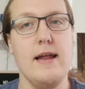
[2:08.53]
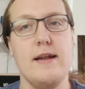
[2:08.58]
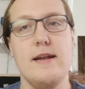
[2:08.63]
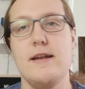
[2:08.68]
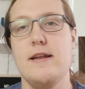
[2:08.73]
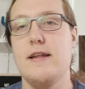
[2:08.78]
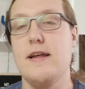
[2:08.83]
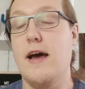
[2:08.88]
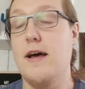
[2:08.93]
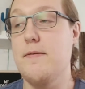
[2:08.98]

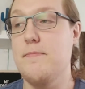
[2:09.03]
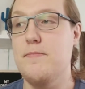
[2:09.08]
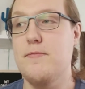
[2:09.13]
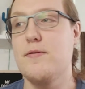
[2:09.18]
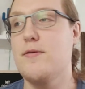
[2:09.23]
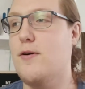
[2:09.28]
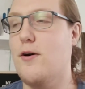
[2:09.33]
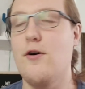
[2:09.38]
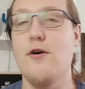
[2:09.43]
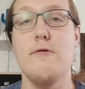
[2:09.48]
and I'm
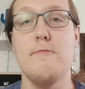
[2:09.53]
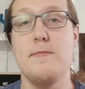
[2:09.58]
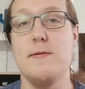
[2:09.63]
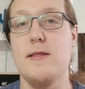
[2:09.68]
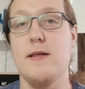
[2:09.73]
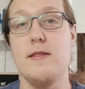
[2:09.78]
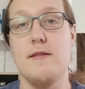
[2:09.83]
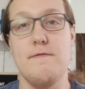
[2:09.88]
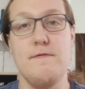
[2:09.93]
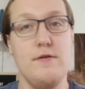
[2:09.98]
sort of hoping
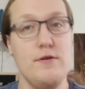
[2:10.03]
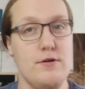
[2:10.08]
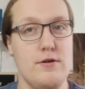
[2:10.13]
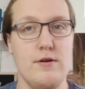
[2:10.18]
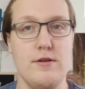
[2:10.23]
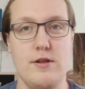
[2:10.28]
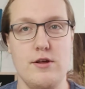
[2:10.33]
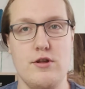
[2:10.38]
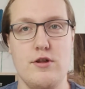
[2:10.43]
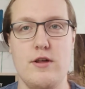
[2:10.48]
that the
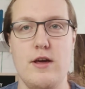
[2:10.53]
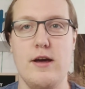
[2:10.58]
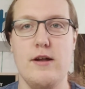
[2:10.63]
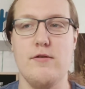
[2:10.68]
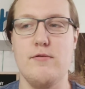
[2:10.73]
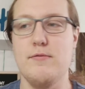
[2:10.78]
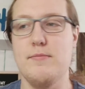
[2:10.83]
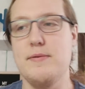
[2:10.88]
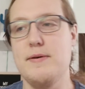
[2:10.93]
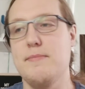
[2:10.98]
future of this
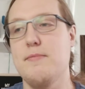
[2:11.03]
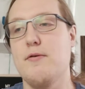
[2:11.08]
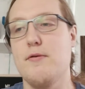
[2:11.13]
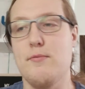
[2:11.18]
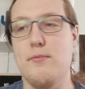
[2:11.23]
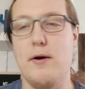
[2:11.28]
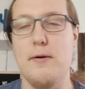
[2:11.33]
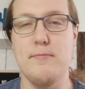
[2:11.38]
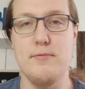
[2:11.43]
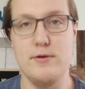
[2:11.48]
channel will be more
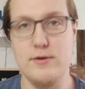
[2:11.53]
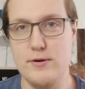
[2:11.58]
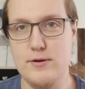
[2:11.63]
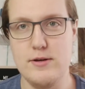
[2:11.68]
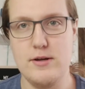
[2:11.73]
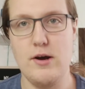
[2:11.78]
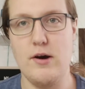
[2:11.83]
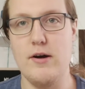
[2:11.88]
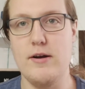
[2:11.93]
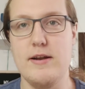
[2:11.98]

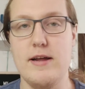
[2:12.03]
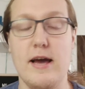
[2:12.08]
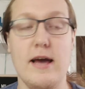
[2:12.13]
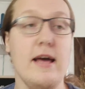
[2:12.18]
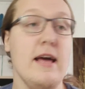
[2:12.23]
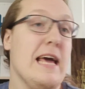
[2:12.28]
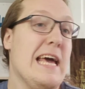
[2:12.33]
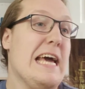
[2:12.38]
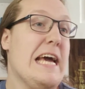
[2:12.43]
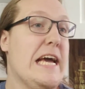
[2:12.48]
well-produced content.